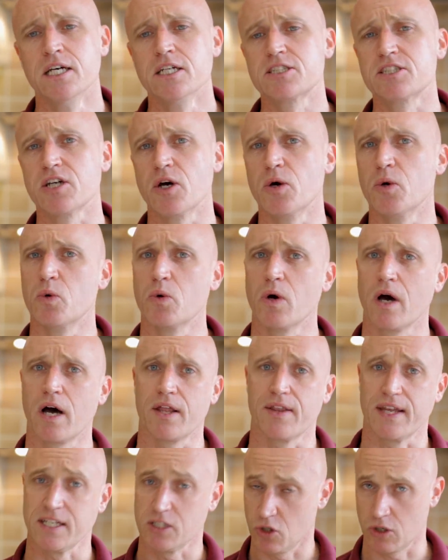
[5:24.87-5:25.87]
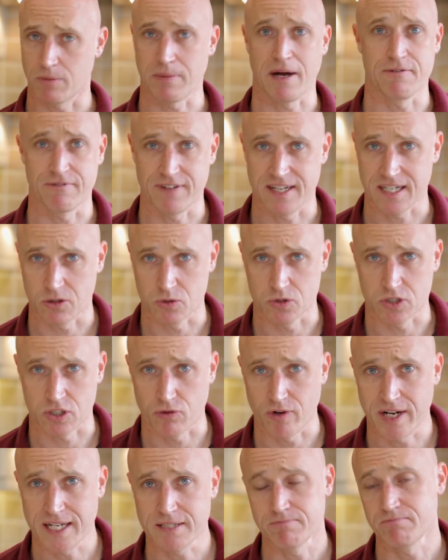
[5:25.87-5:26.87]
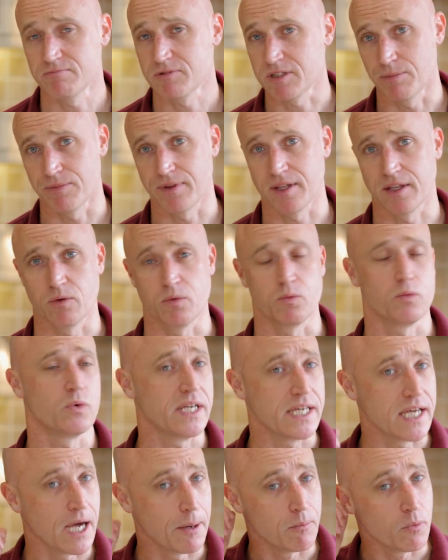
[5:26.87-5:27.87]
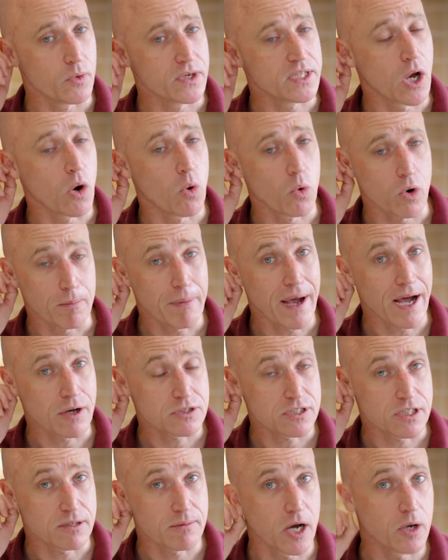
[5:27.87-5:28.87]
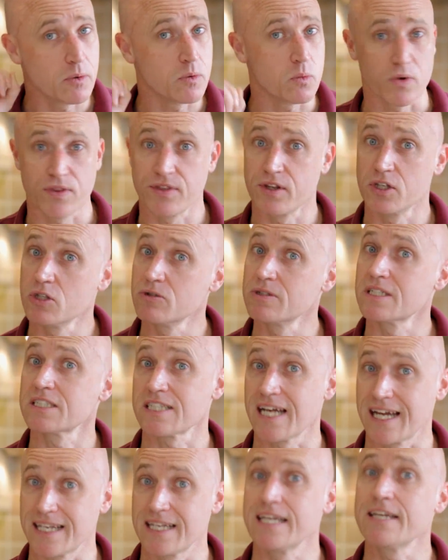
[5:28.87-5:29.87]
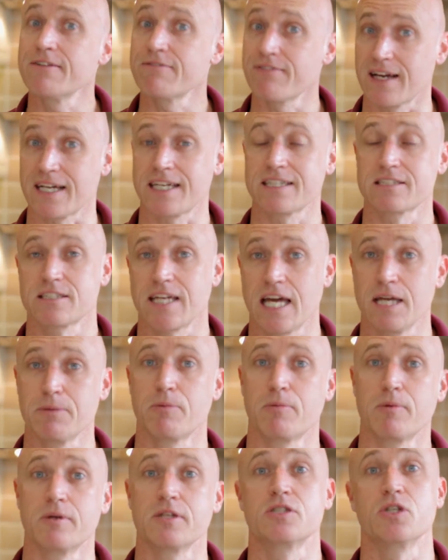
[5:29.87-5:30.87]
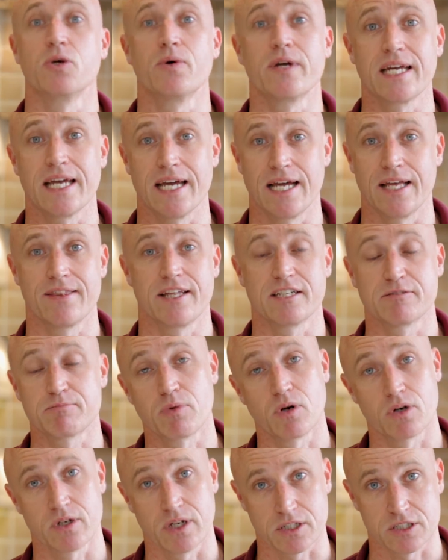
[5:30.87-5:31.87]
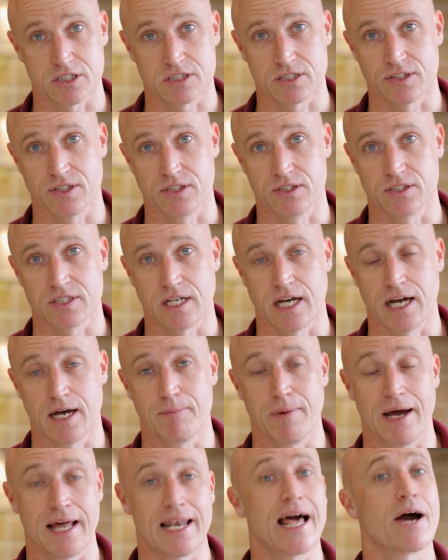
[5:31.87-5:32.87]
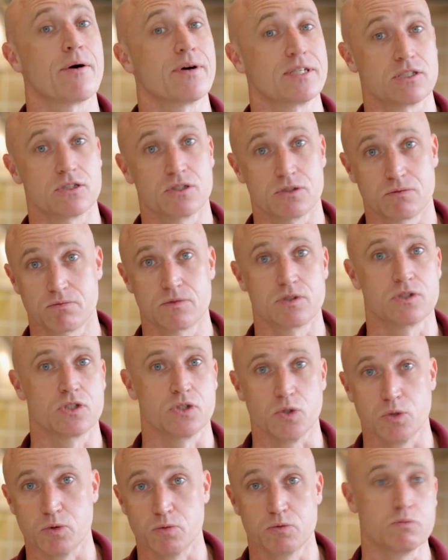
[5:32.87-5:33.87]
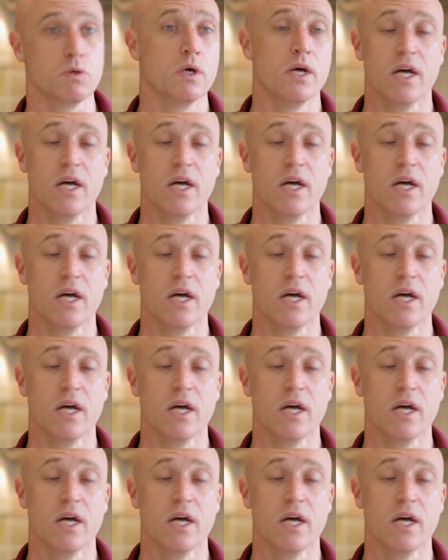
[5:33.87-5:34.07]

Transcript: So uh, they talk about vehicle to grid, something that we um, we know all about at the moment with the new Nissan Leaf that's capable of doing it, and there's products that um, allow it to